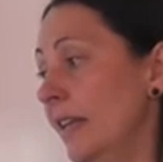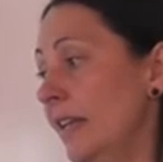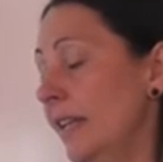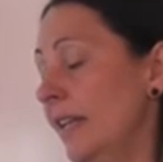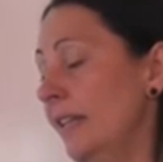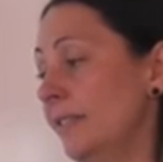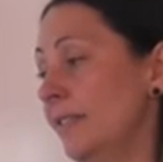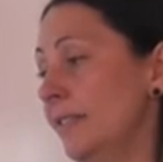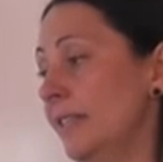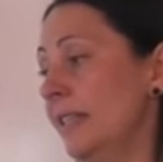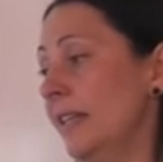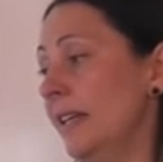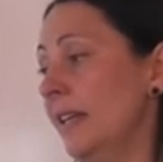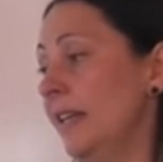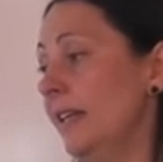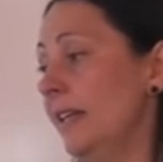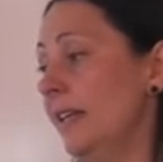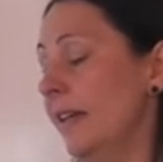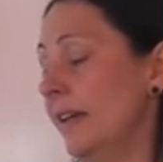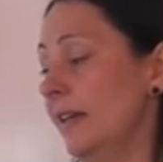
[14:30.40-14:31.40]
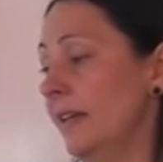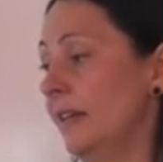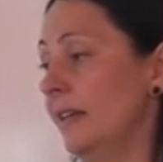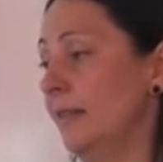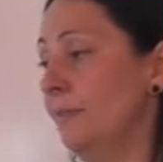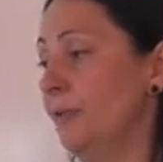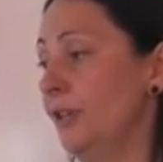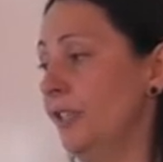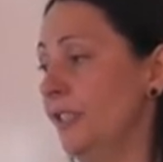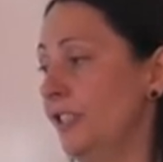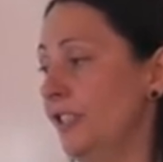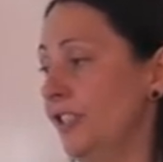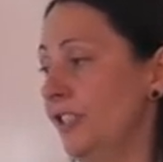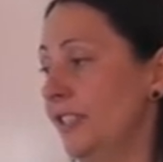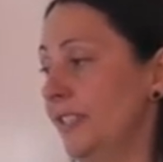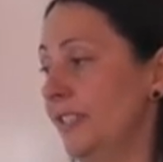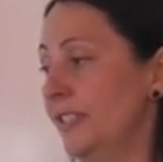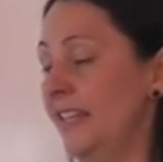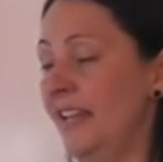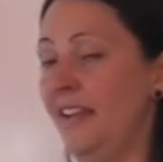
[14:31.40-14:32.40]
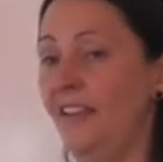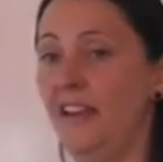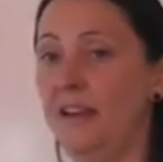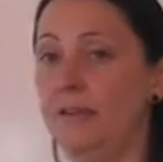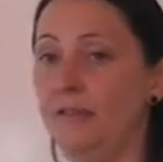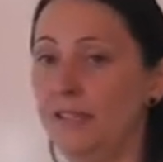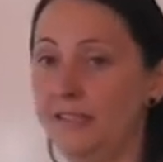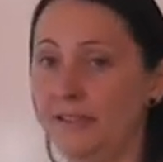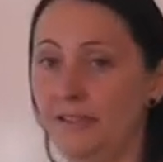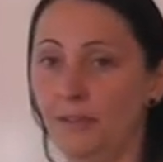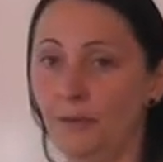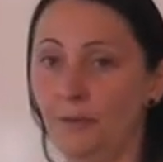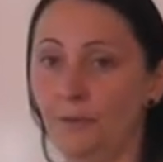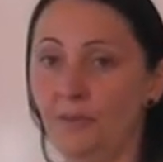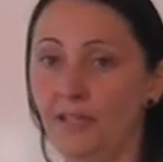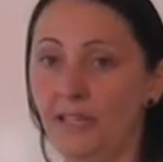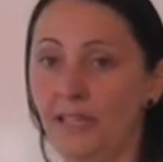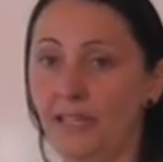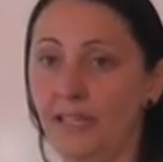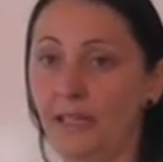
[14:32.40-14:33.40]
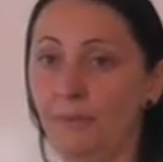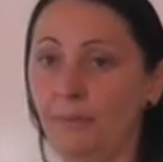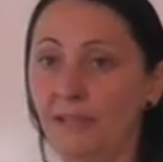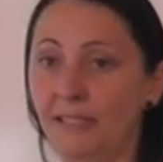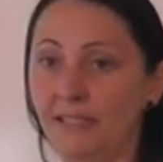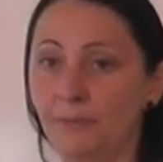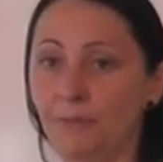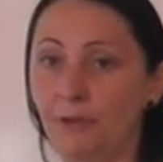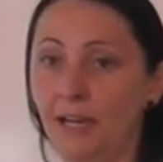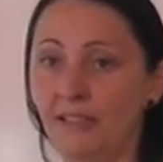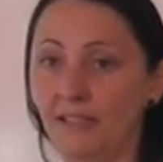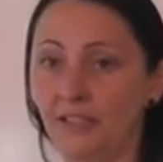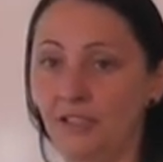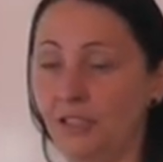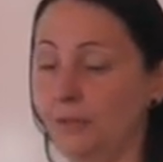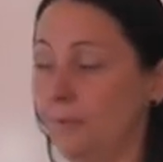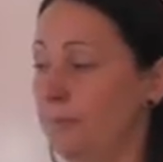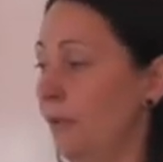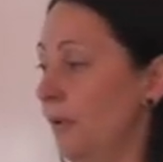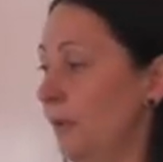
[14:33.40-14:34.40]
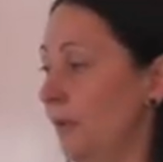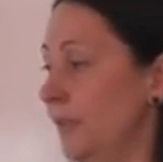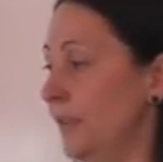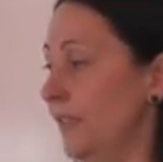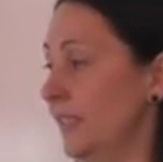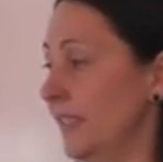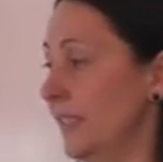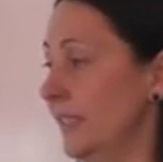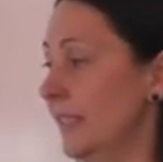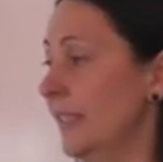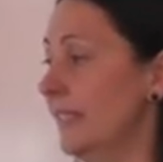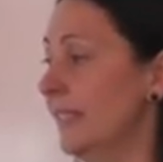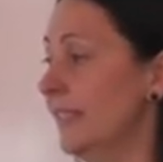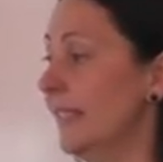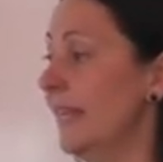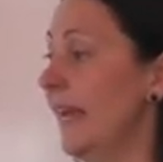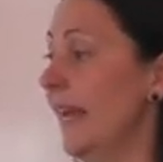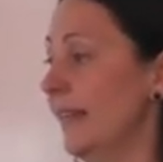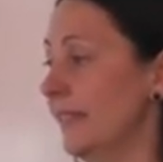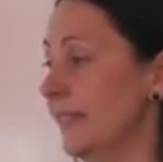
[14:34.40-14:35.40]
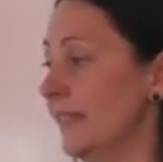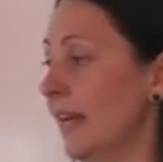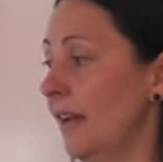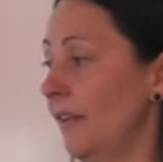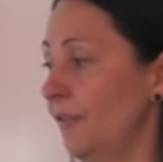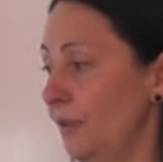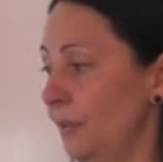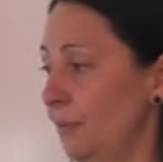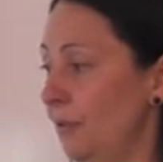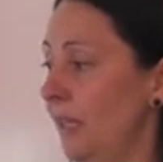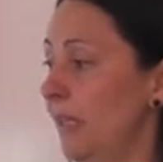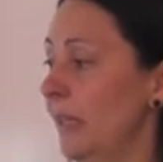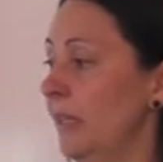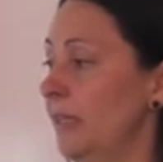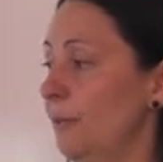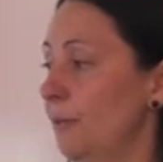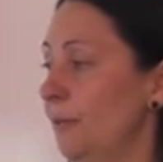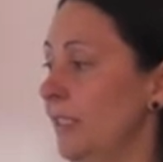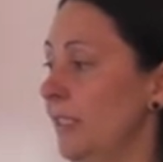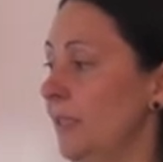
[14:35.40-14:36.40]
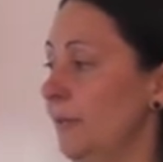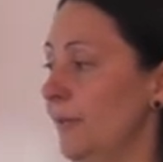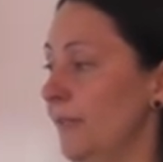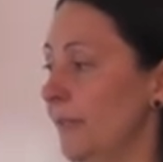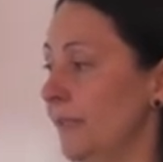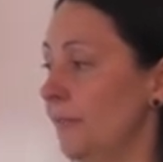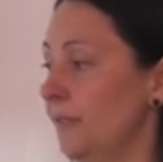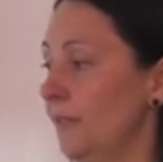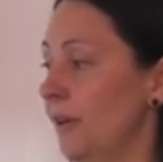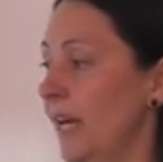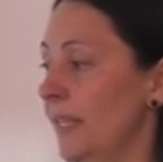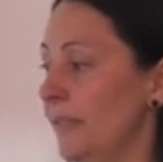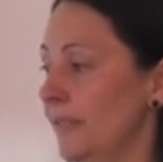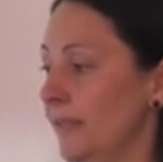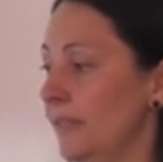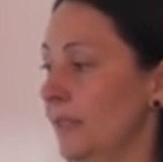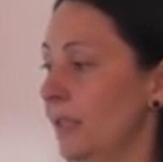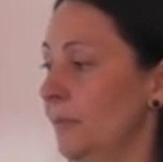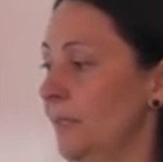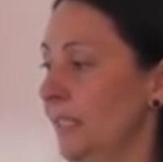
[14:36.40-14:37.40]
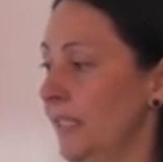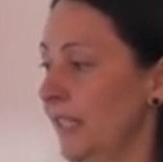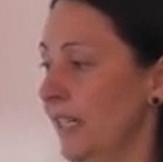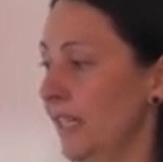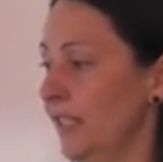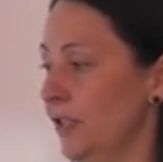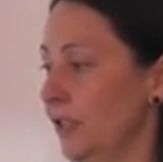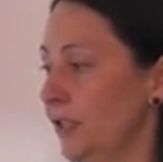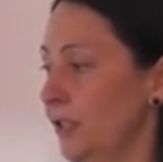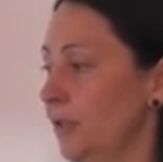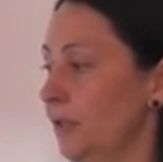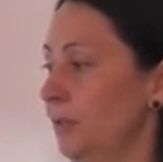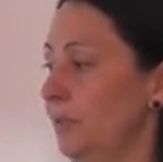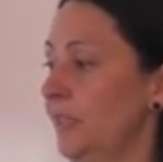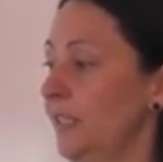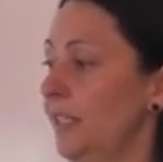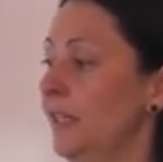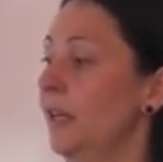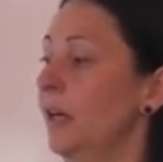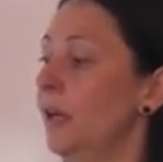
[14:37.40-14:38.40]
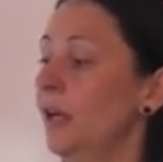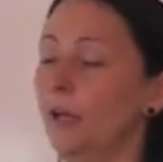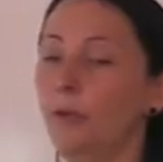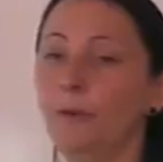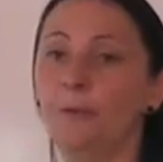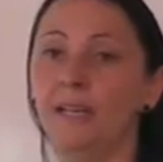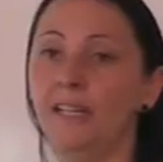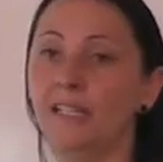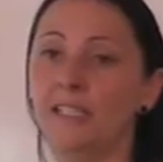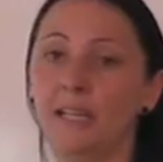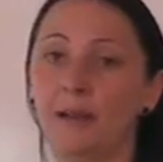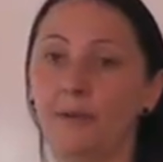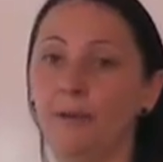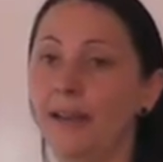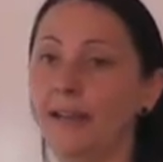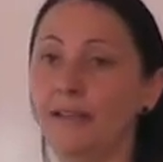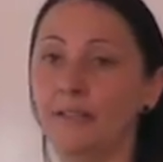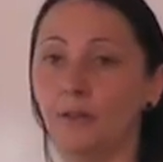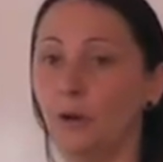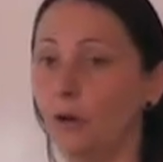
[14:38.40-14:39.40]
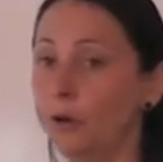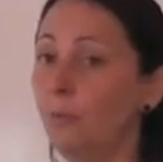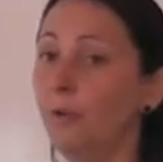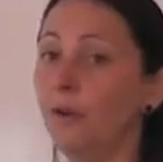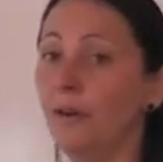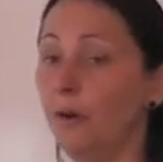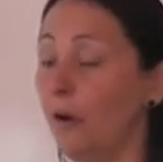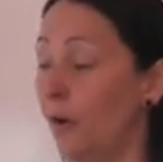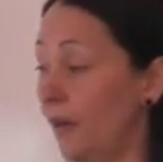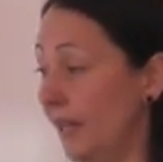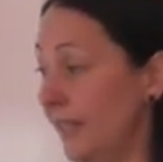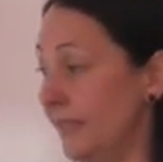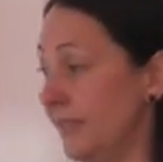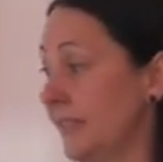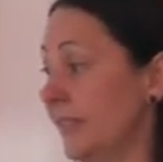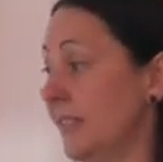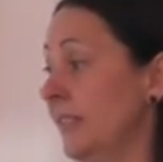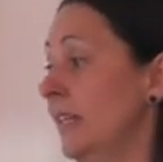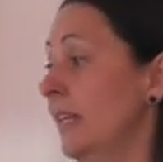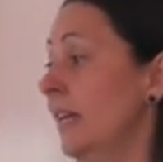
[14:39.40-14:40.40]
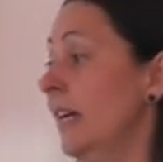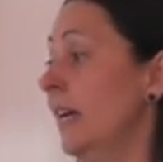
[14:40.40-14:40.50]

Interestingly, the practitioner said there is not really a best practice approach. It's kind of the principles of crisis communication to be quick, direct, open, honest.